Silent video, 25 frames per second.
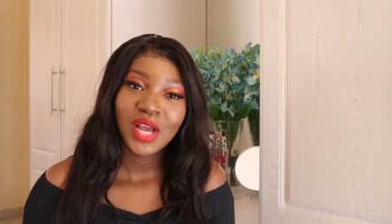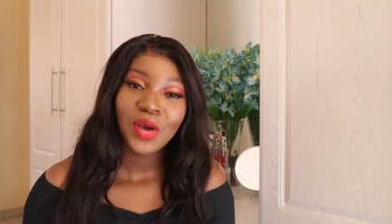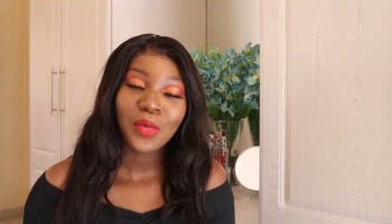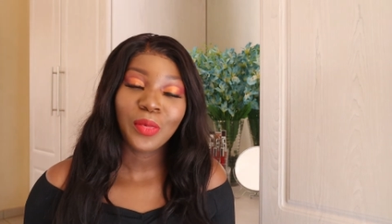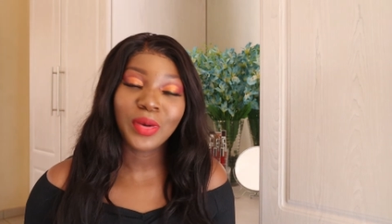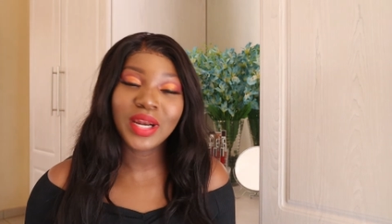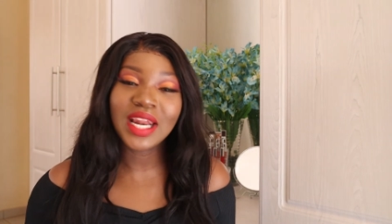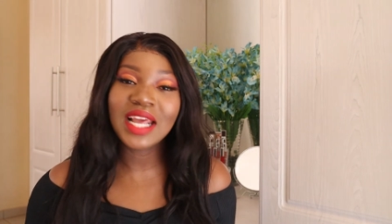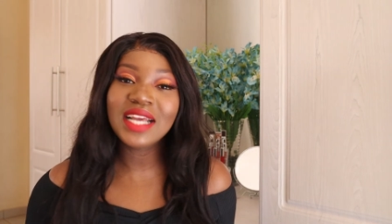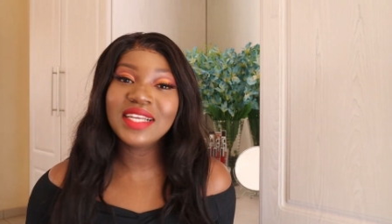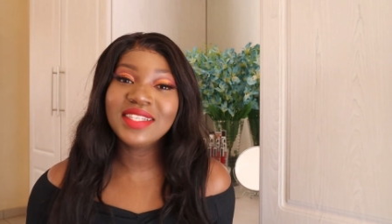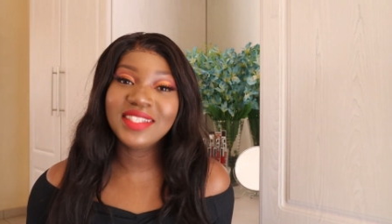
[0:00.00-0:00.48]

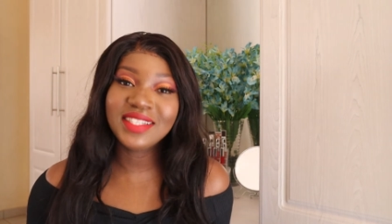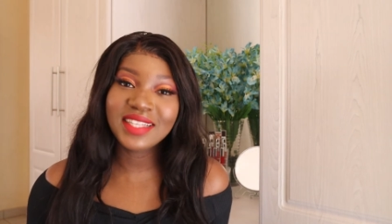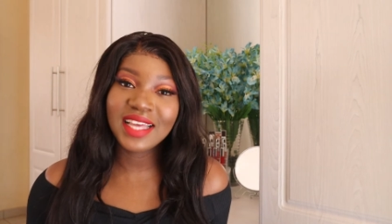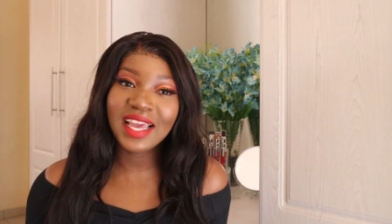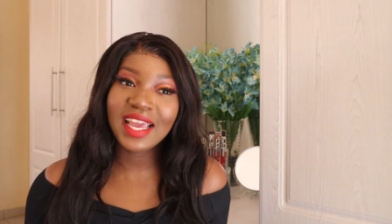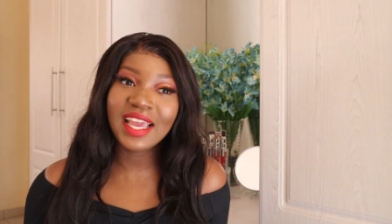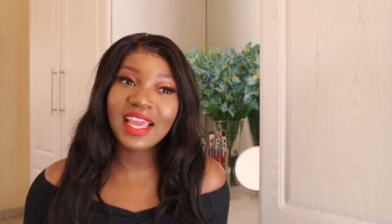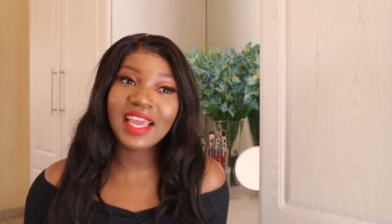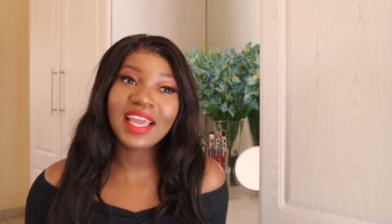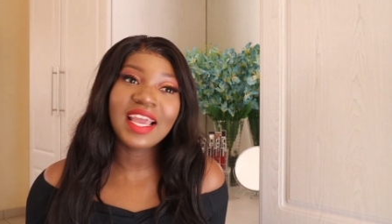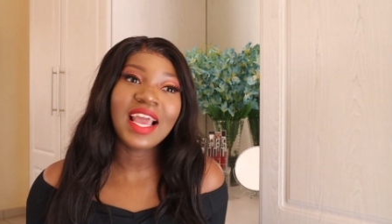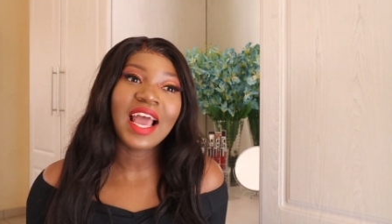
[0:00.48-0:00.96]
When I
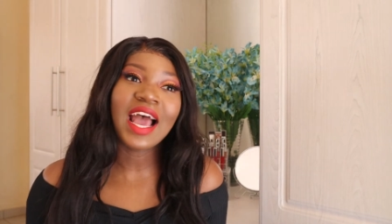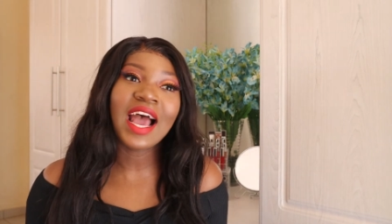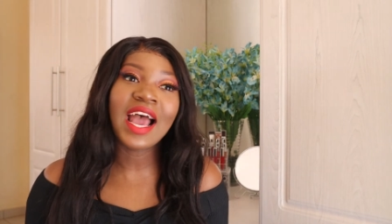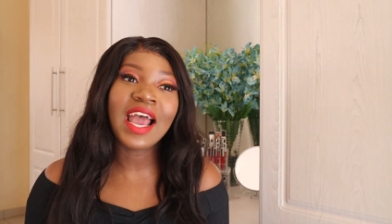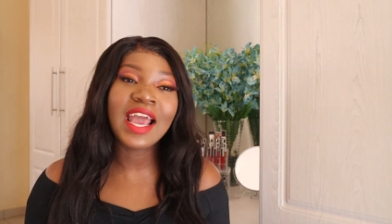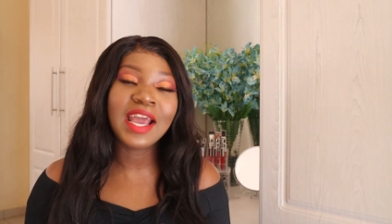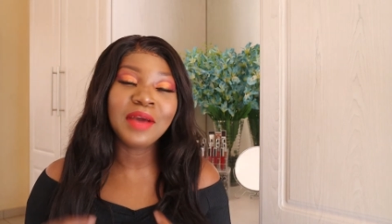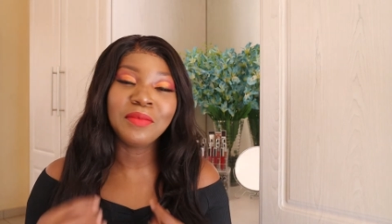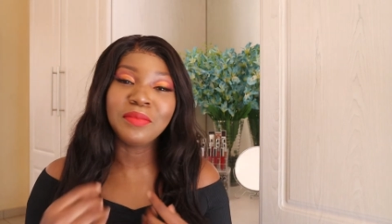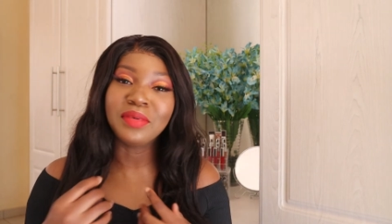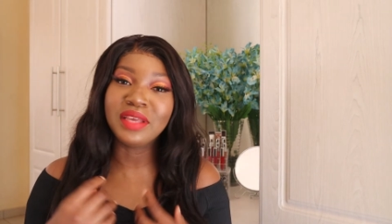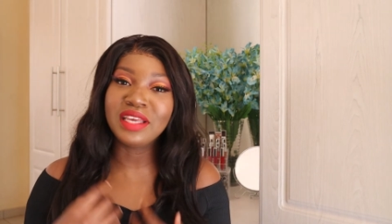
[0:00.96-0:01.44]
say
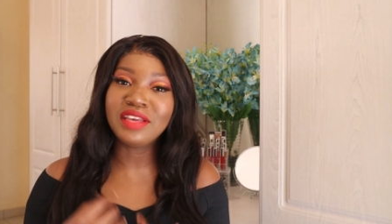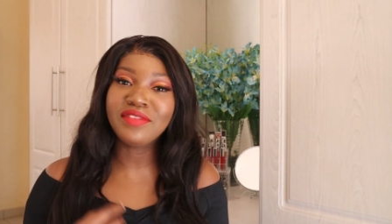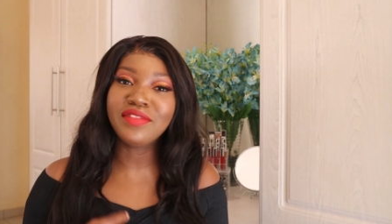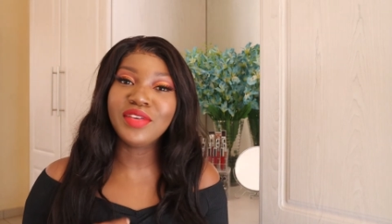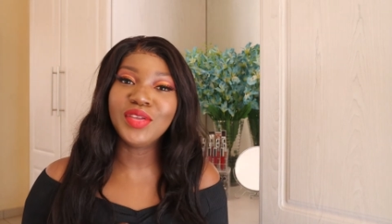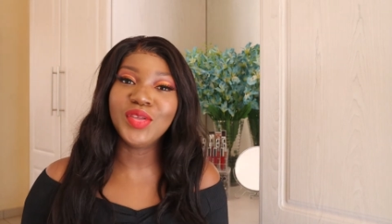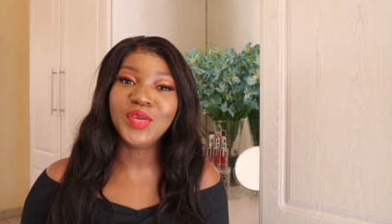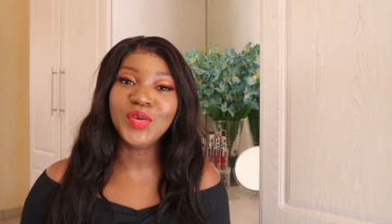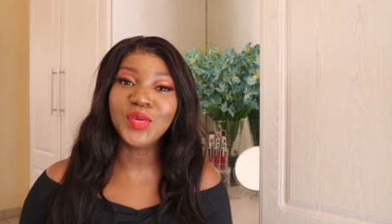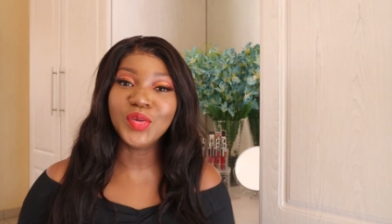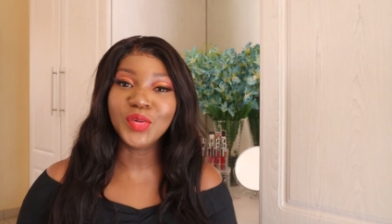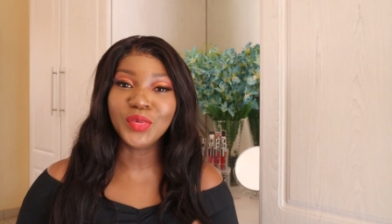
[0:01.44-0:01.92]
I am
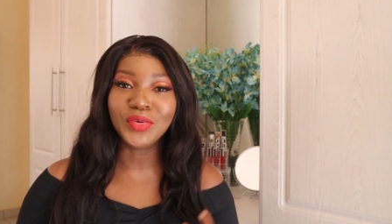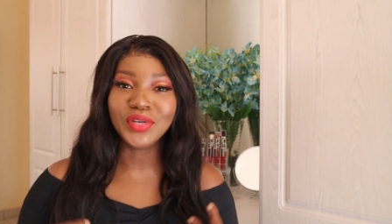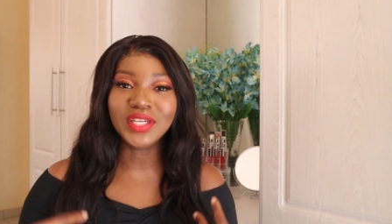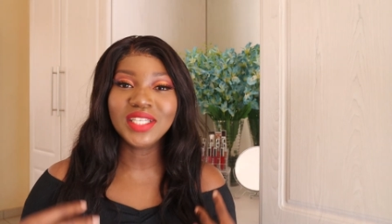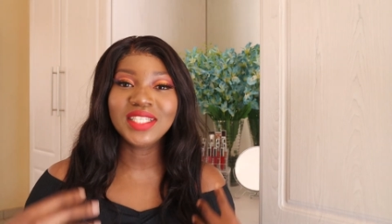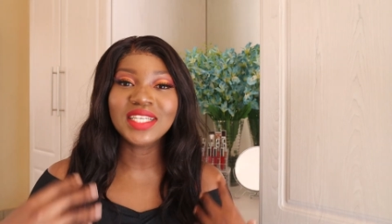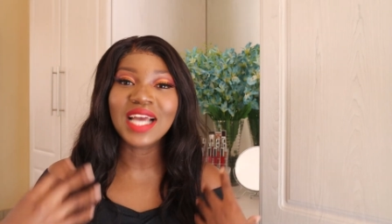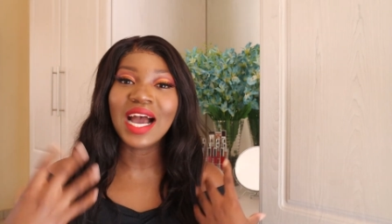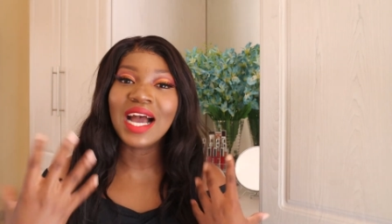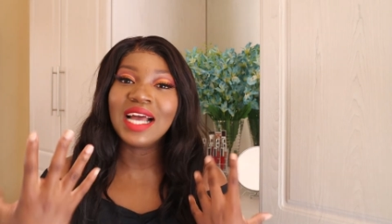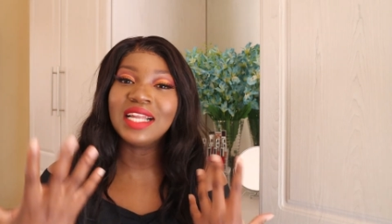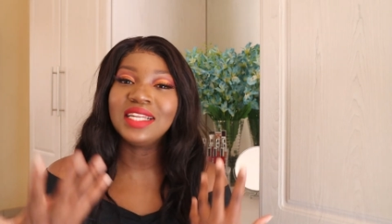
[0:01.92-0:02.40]
giving you
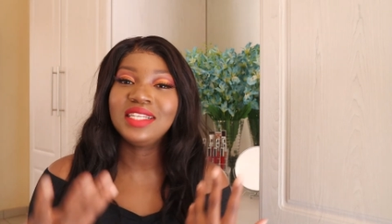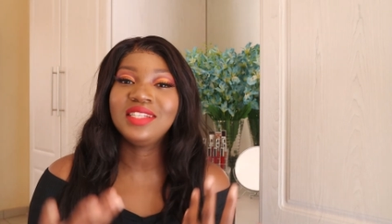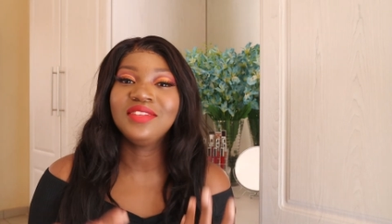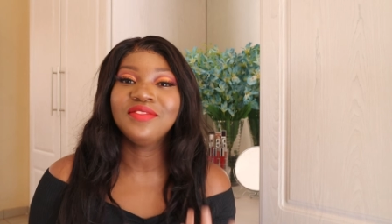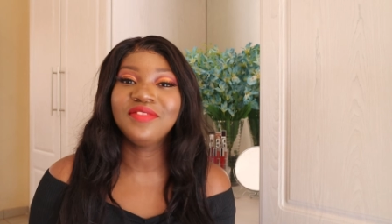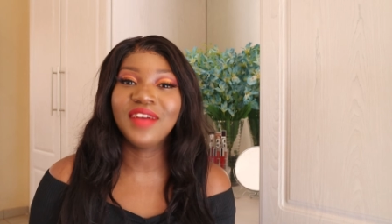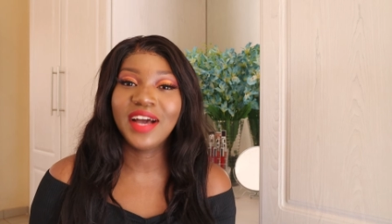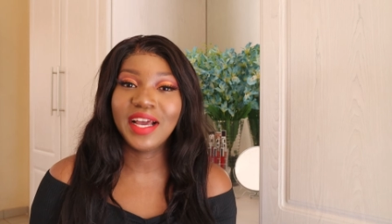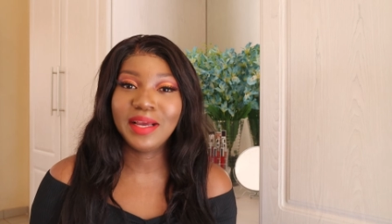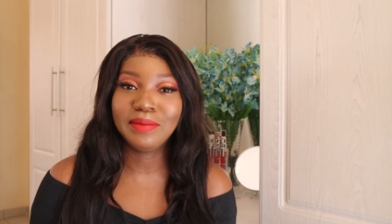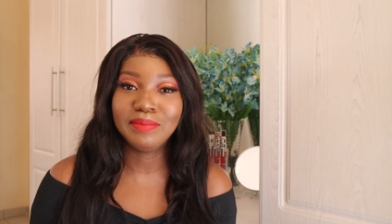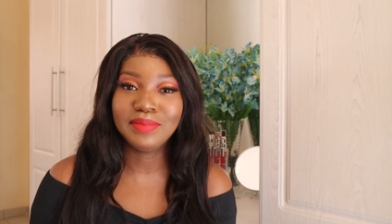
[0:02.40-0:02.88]
rich auntie
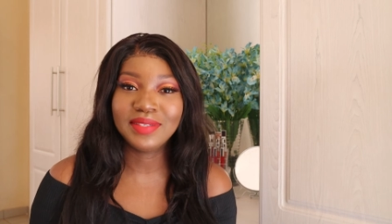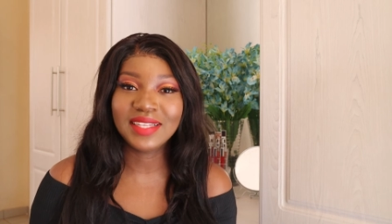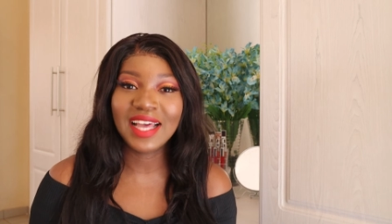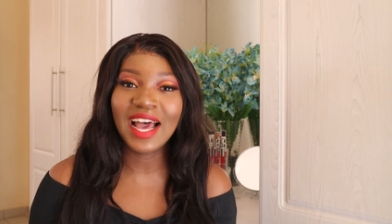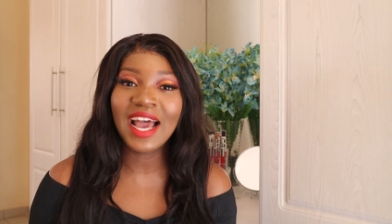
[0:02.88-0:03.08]
vibes,